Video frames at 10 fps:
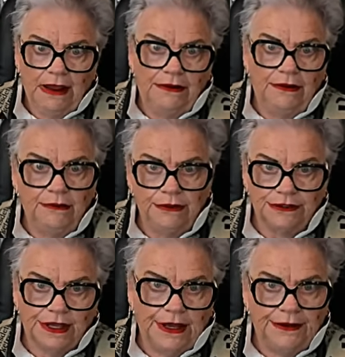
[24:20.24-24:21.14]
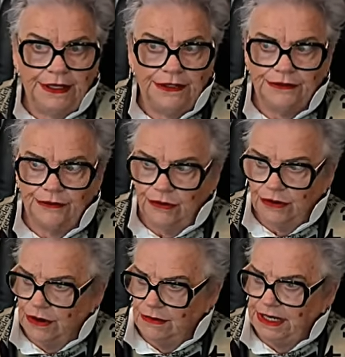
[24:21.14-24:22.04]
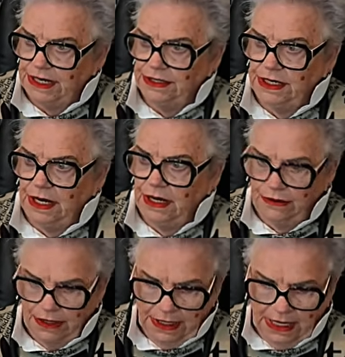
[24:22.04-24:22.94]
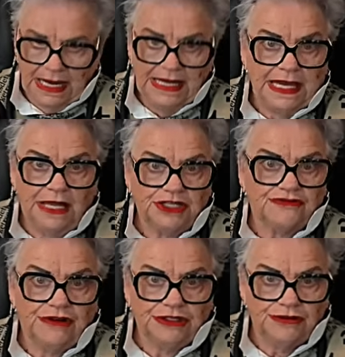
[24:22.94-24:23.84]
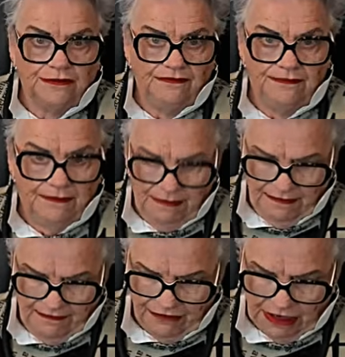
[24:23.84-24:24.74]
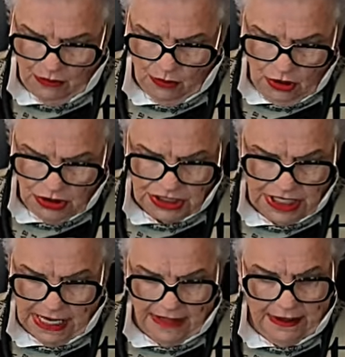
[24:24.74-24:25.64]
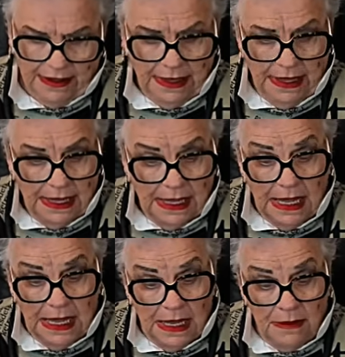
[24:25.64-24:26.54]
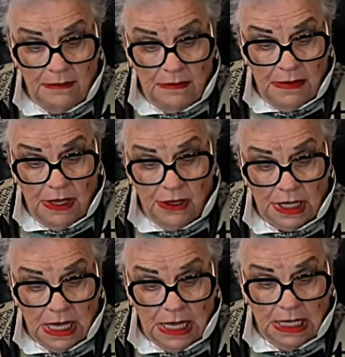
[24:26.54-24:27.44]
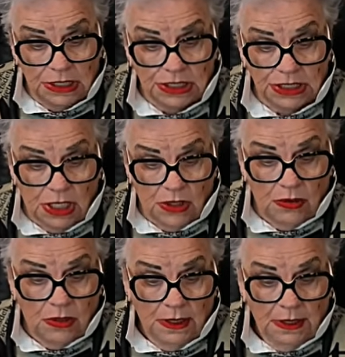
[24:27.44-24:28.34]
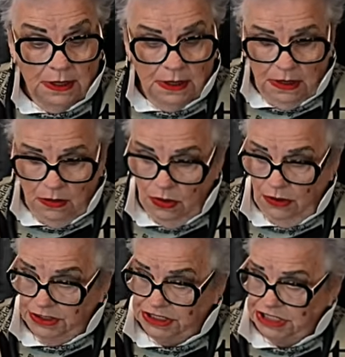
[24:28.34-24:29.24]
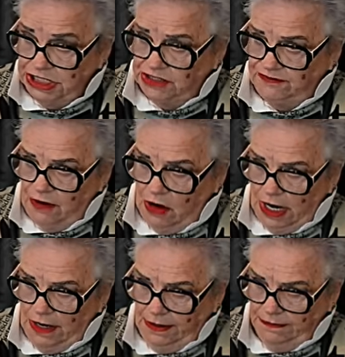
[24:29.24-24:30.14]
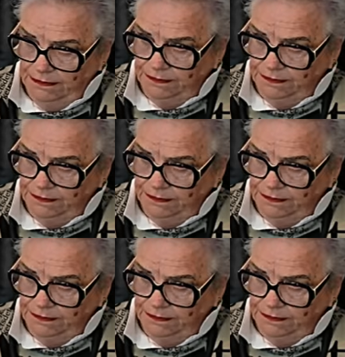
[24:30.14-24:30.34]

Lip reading: And can he talk? I mean, he can't string two freaking words together. Okay, so will the ceasefire,